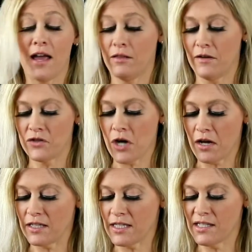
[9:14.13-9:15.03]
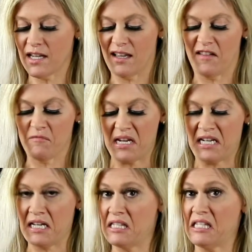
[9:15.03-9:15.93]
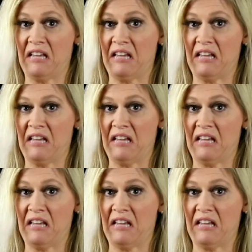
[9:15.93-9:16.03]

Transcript: I love chocolates. I love peanuts.